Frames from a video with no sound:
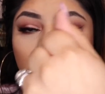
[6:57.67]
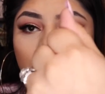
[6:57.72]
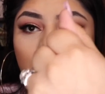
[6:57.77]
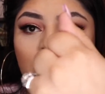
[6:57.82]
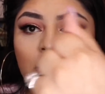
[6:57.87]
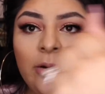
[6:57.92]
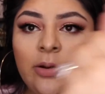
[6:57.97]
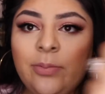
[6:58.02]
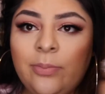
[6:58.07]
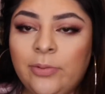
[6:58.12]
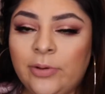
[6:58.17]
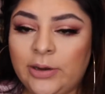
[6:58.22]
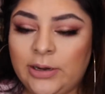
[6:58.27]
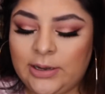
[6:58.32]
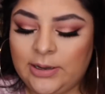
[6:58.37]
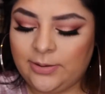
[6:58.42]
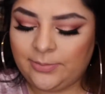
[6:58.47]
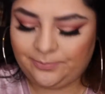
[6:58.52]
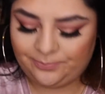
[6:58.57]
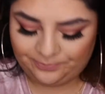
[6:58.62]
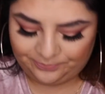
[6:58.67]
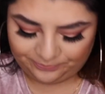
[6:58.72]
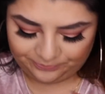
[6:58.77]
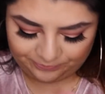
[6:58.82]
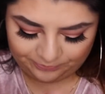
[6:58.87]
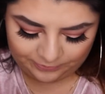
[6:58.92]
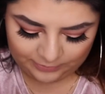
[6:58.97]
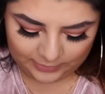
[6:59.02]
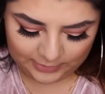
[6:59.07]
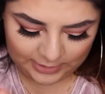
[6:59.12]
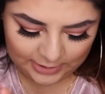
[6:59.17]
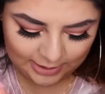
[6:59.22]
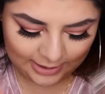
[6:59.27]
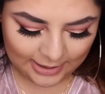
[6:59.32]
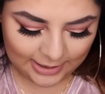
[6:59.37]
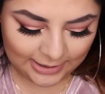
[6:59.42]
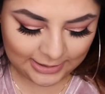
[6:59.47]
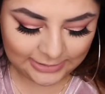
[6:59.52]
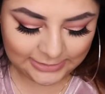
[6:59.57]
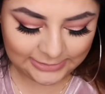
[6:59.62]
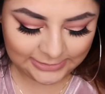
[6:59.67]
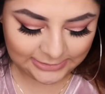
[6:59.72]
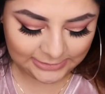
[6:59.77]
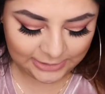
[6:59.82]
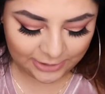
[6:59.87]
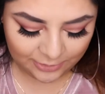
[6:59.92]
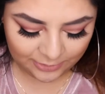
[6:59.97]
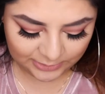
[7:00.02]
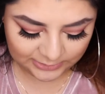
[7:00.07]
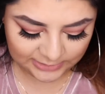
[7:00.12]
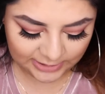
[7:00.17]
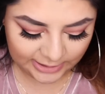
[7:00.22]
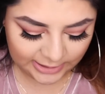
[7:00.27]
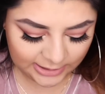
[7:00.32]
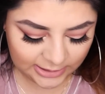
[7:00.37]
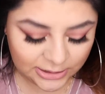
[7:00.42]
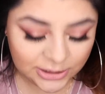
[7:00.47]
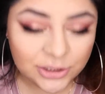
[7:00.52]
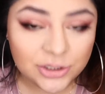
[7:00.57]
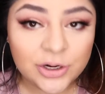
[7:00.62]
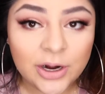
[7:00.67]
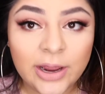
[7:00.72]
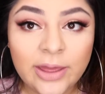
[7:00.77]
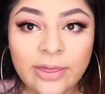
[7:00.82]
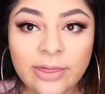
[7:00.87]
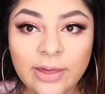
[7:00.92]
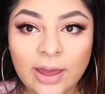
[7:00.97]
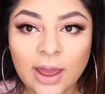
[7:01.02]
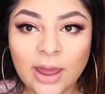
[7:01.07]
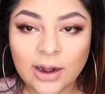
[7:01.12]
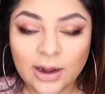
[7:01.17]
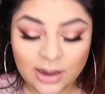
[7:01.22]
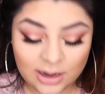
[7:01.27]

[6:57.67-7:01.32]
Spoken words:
Very pretty. So excited to try that